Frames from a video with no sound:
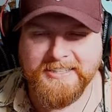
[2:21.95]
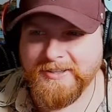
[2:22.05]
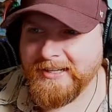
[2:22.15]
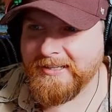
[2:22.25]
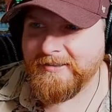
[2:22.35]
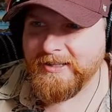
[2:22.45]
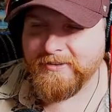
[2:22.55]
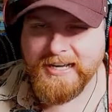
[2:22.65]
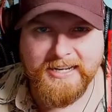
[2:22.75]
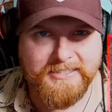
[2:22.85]
Like, you know,
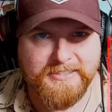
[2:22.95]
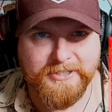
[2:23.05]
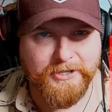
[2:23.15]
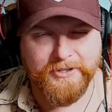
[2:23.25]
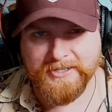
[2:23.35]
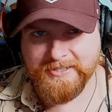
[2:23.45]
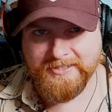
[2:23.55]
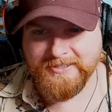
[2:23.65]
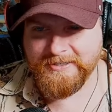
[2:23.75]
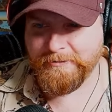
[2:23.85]
not as nearly as
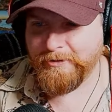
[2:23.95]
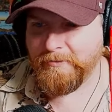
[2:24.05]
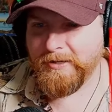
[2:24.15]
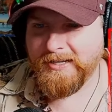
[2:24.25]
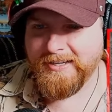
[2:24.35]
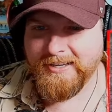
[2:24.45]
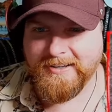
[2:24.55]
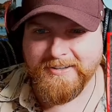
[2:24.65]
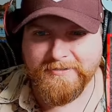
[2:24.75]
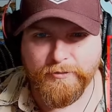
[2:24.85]
easy as it would be in
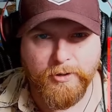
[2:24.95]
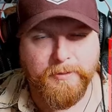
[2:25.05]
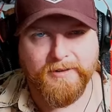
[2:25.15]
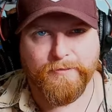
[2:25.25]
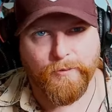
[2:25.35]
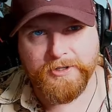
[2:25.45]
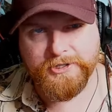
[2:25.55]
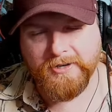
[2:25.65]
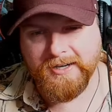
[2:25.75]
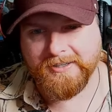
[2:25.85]
a 4x4
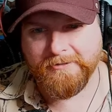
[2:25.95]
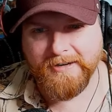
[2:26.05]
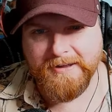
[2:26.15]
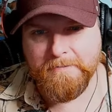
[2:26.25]
truck, right?